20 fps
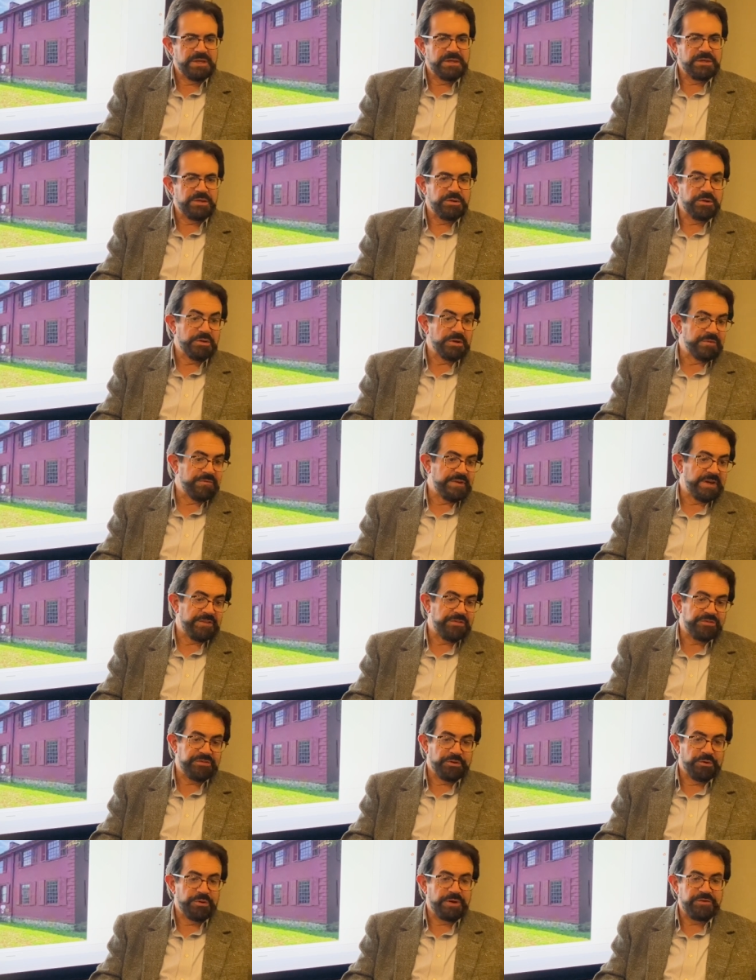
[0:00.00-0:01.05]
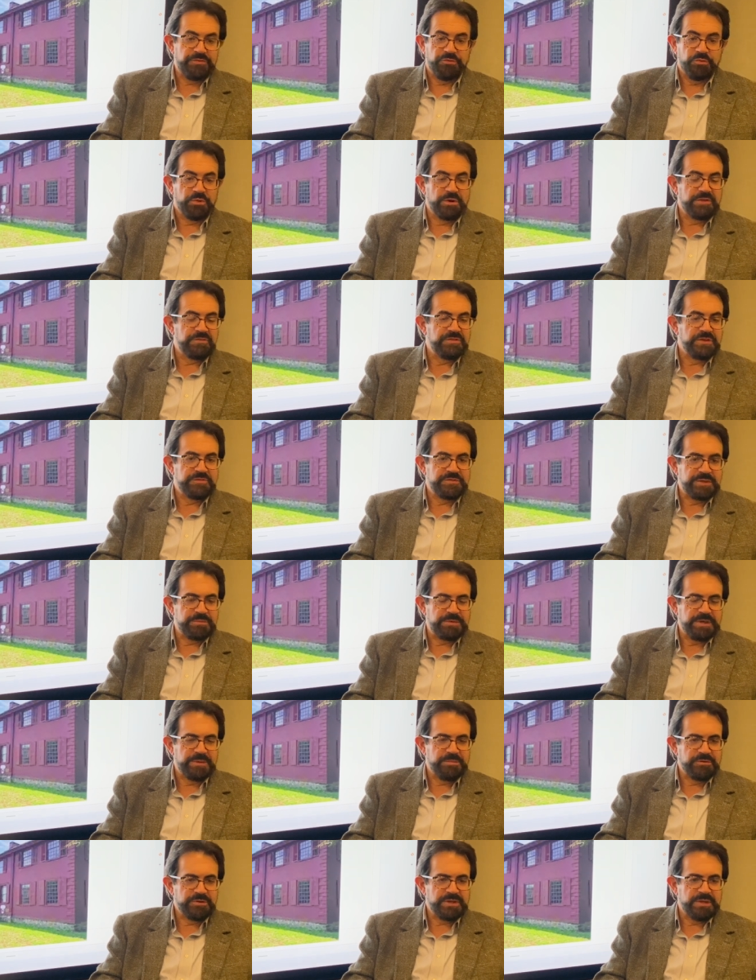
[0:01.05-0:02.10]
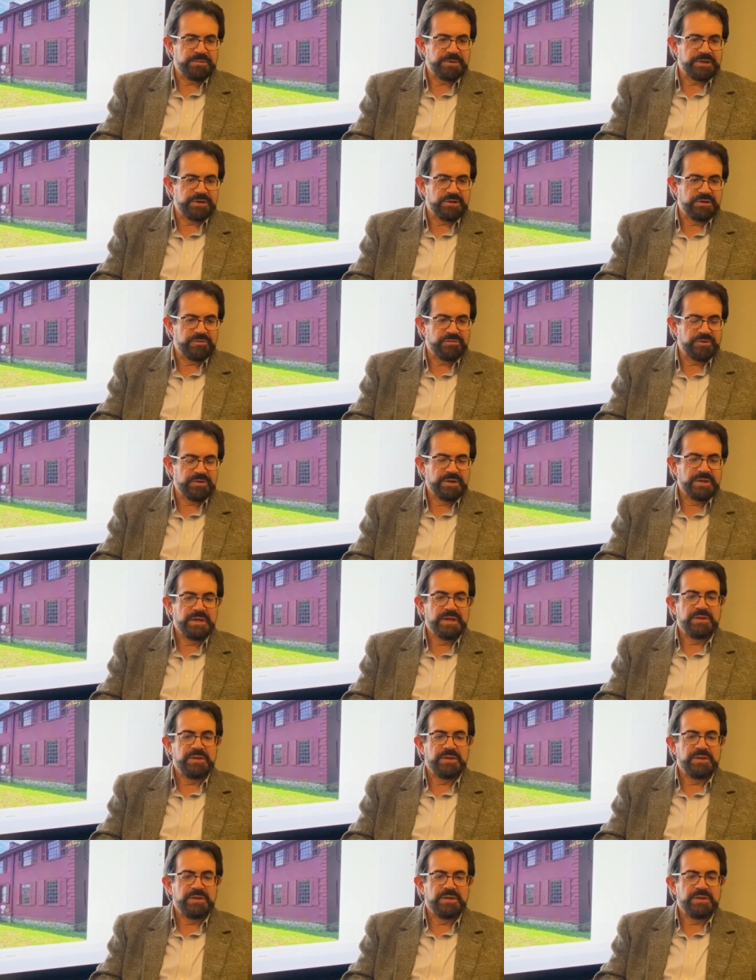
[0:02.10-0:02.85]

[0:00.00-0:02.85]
you could have had 30, 40, 50 people coming over.